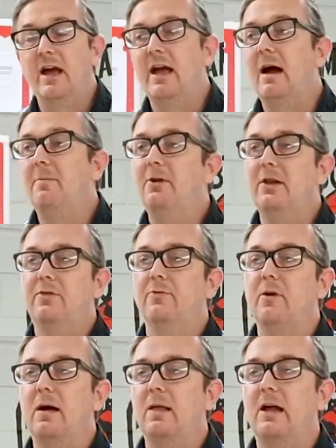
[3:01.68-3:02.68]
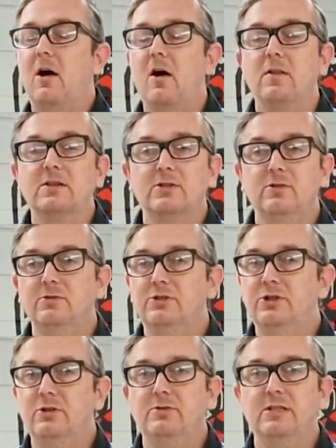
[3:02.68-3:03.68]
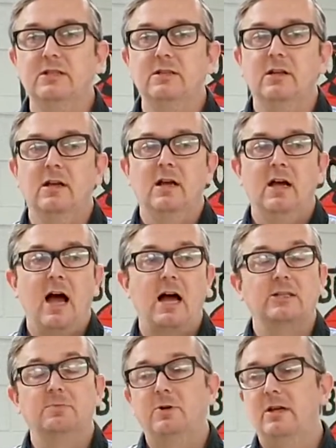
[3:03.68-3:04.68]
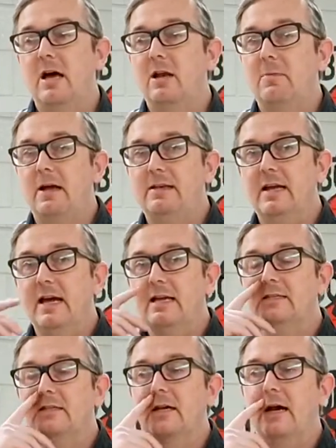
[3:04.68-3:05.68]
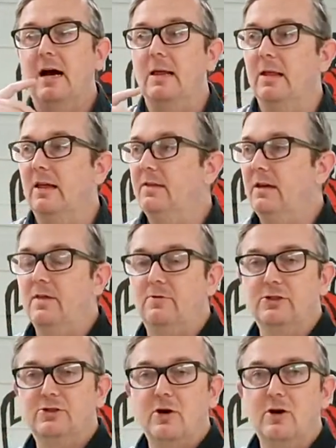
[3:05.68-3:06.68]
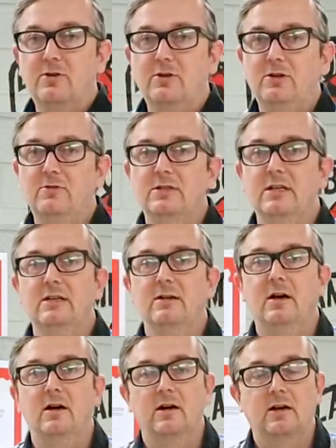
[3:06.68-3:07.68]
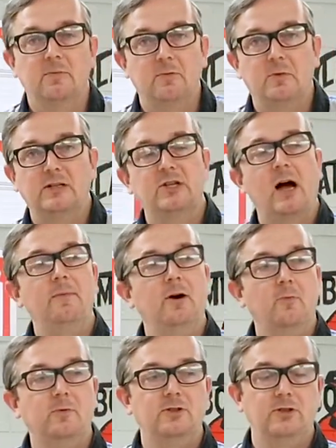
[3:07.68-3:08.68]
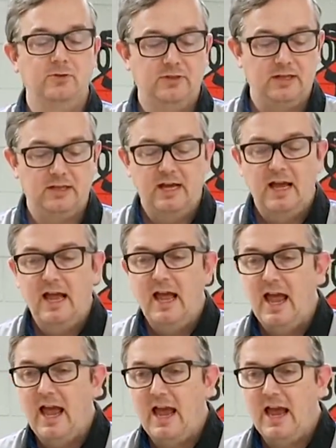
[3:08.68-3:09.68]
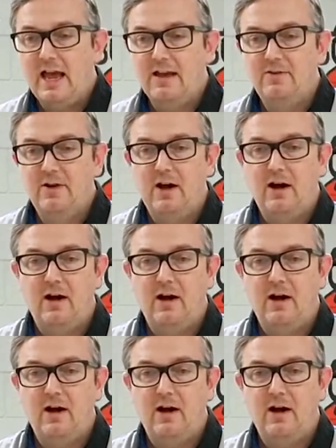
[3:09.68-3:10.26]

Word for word: day. I put it through, I let all the students use it. I just put it out on my desk. I let the other instructor use it. A couple of my shop helpers used it. And